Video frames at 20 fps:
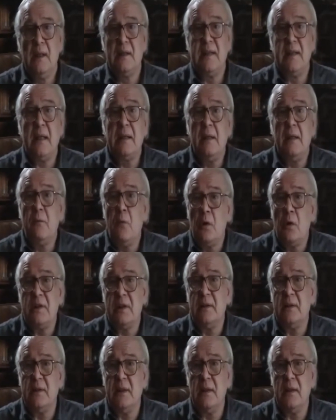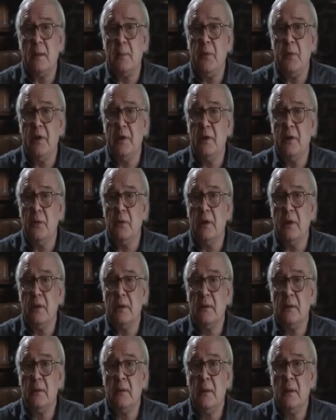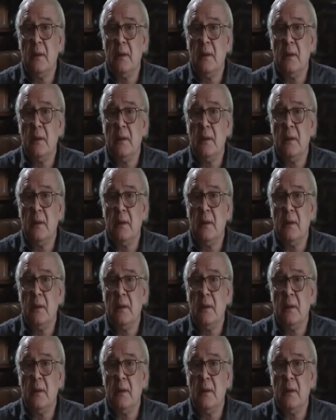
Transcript: Exactly what is the European Union?